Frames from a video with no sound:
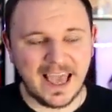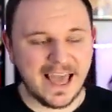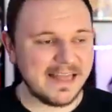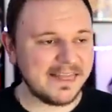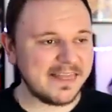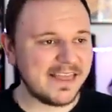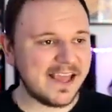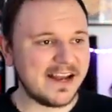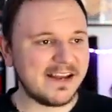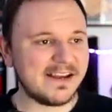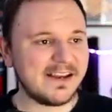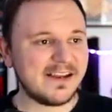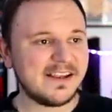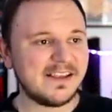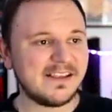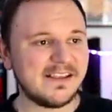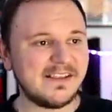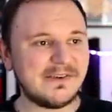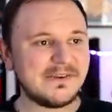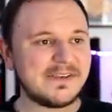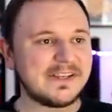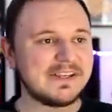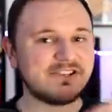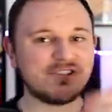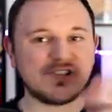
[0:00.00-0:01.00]
and then
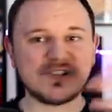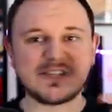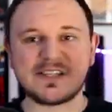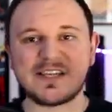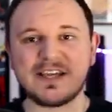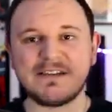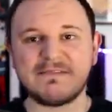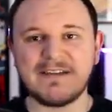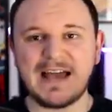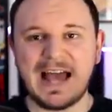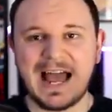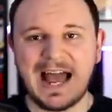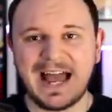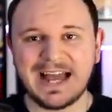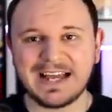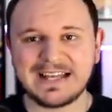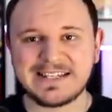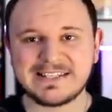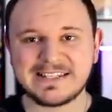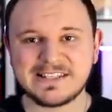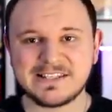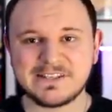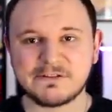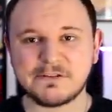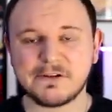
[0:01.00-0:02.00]
you can just give
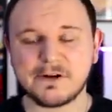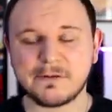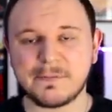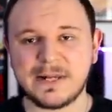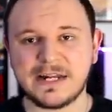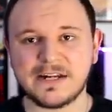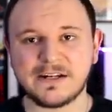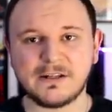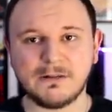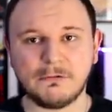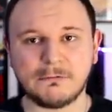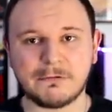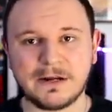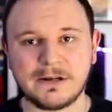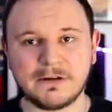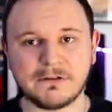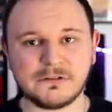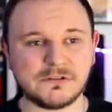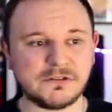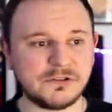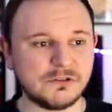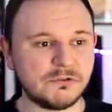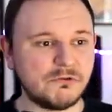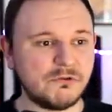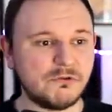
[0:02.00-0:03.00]
access to your medical
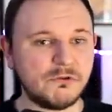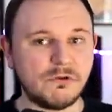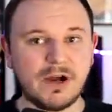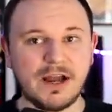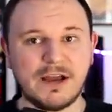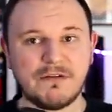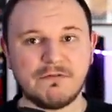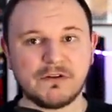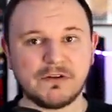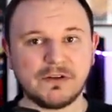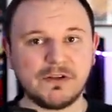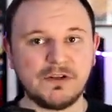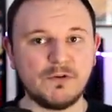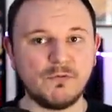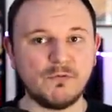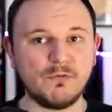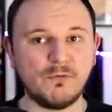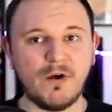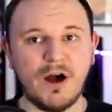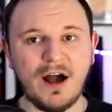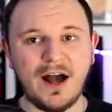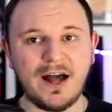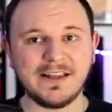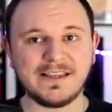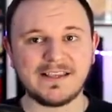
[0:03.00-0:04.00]
record to whoever you
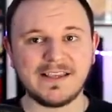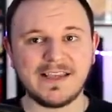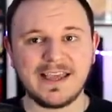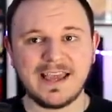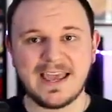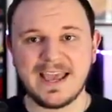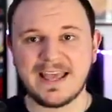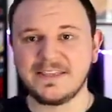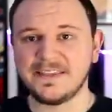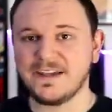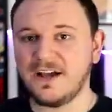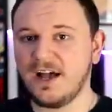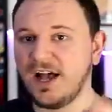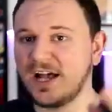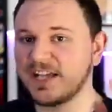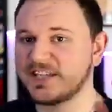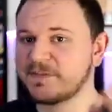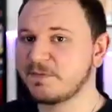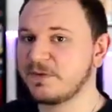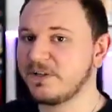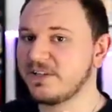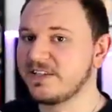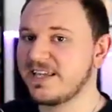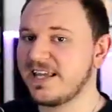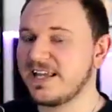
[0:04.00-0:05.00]
want, and the
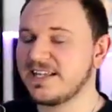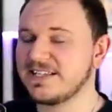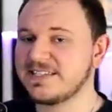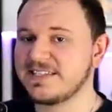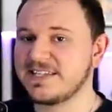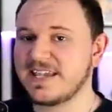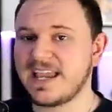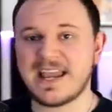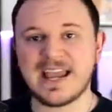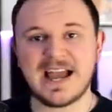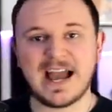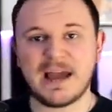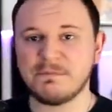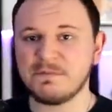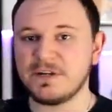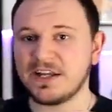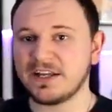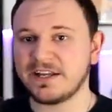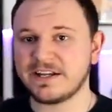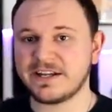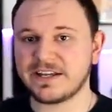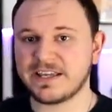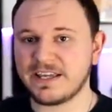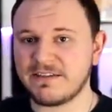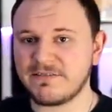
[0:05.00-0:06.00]
hospital can't say, I'm not
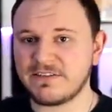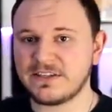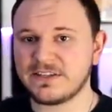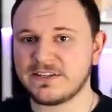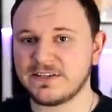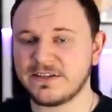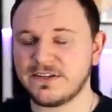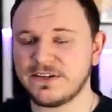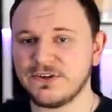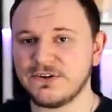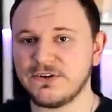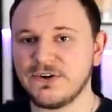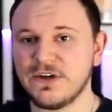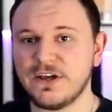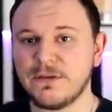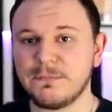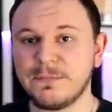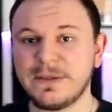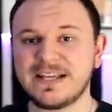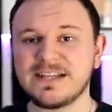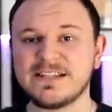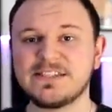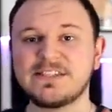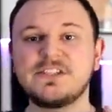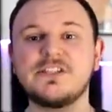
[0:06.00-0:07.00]
gonna give it to you,
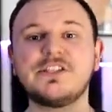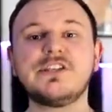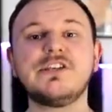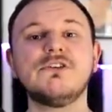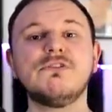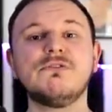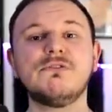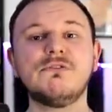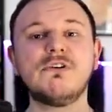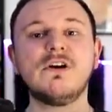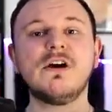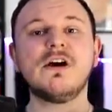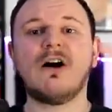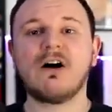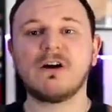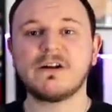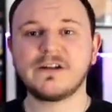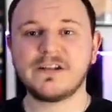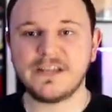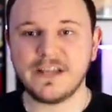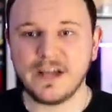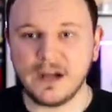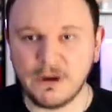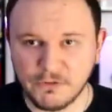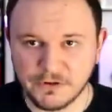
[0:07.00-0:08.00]
because you are
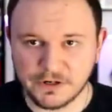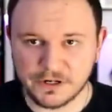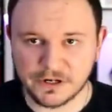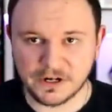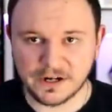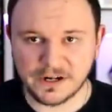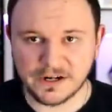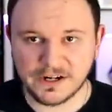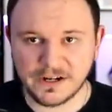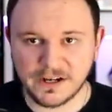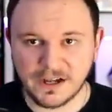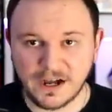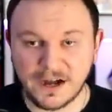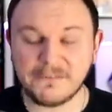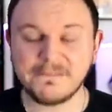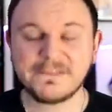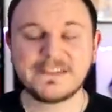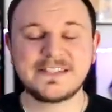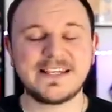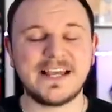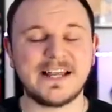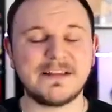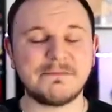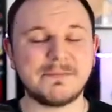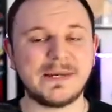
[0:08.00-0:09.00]
the owner of
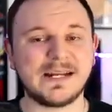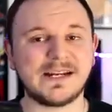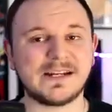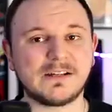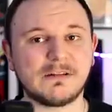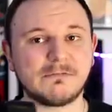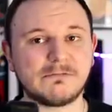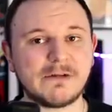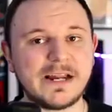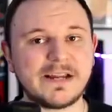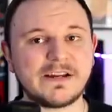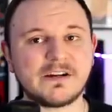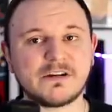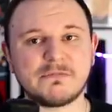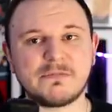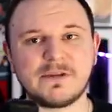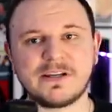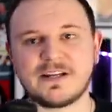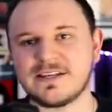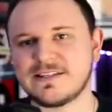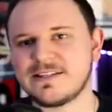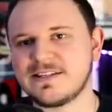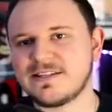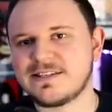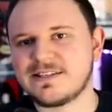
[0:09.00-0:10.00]
said medical record,
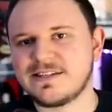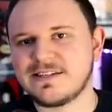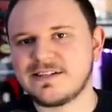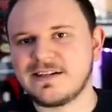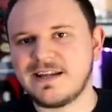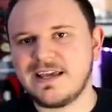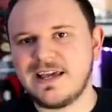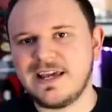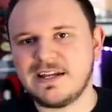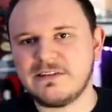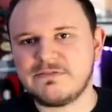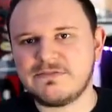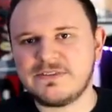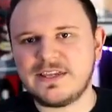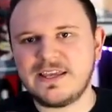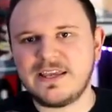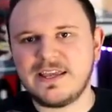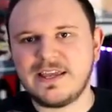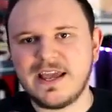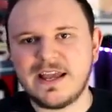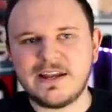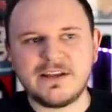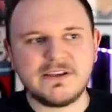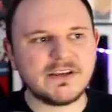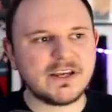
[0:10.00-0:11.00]
because it's an
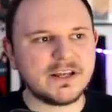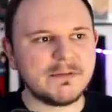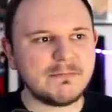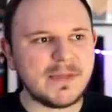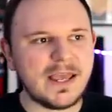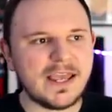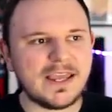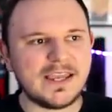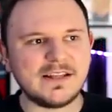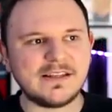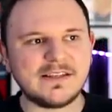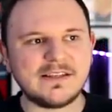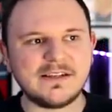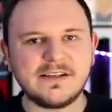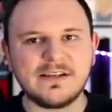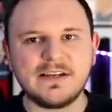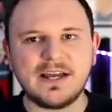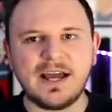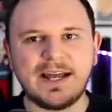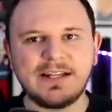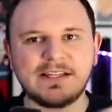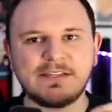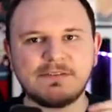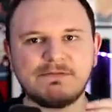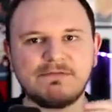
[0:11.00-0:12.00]
NFT, and you can make it
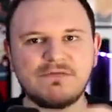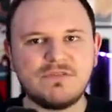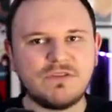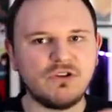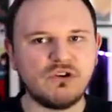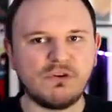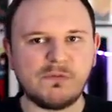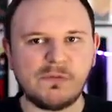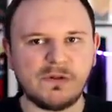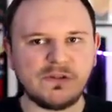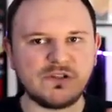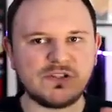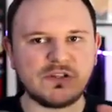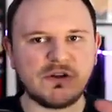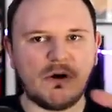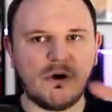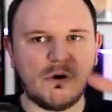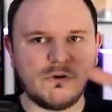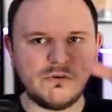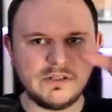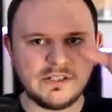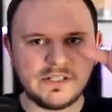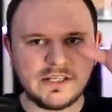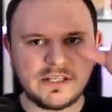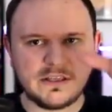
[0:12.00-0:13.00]
not viewable, so
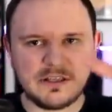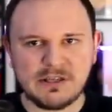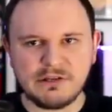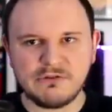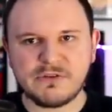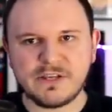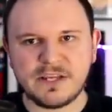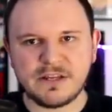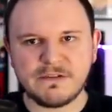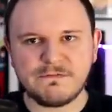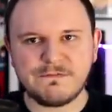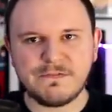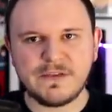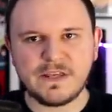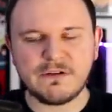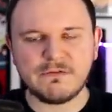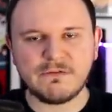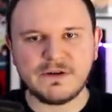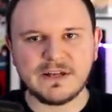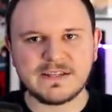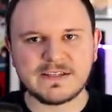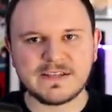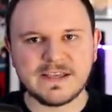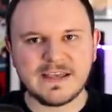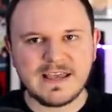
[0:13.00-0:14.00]
only you can
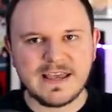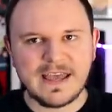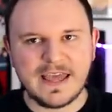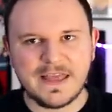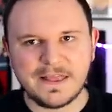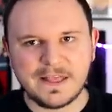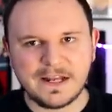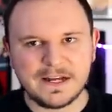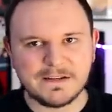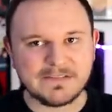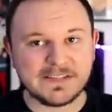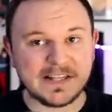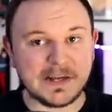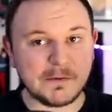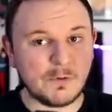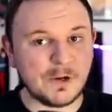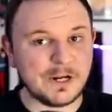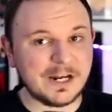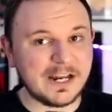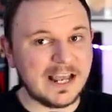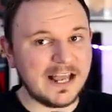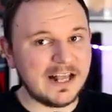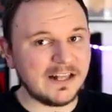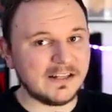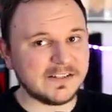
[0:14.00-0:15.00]
view it, and then if
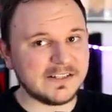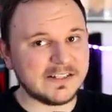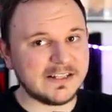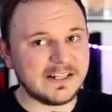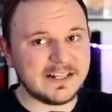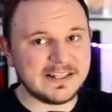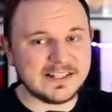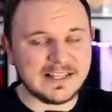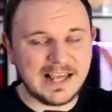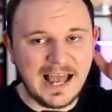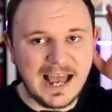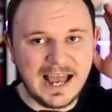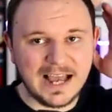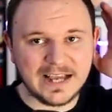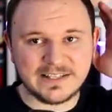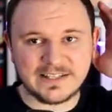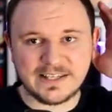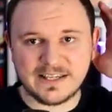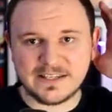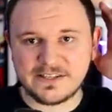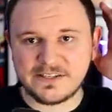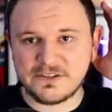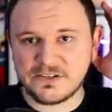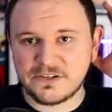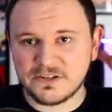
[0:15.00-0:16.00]
someone else needs
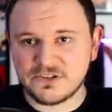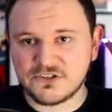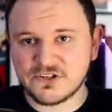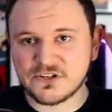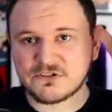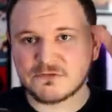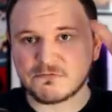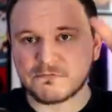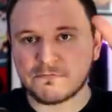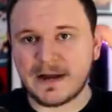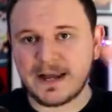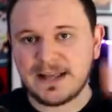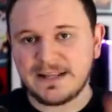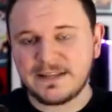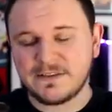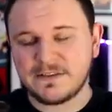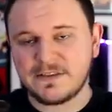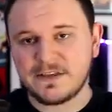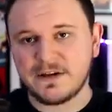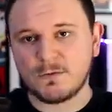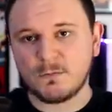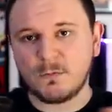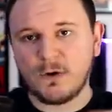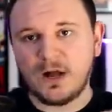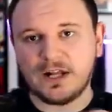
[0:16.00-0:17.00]
access, you can just write
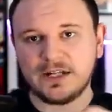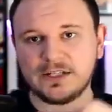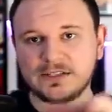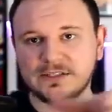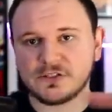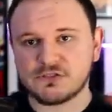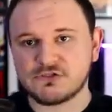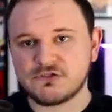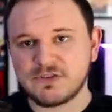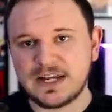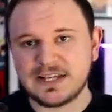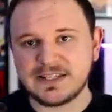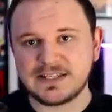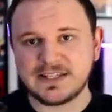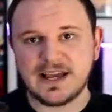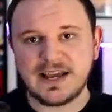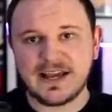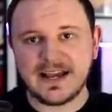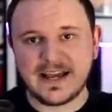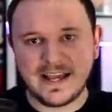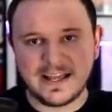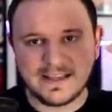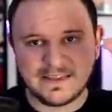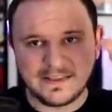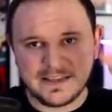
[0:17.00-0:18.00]
their wallet address,
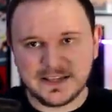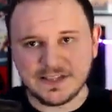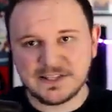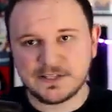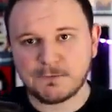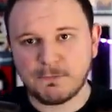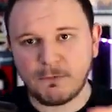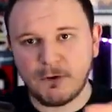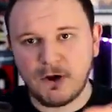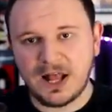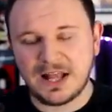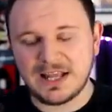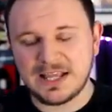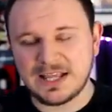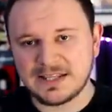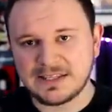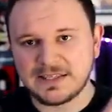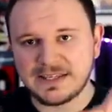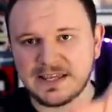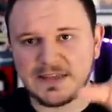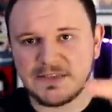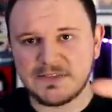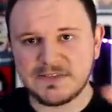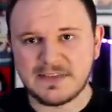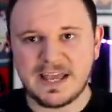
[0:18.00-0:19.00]
and this wallet
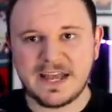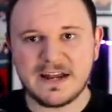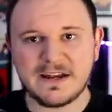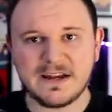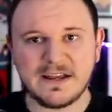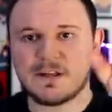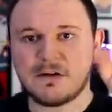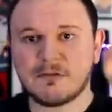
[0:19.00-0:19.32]
can then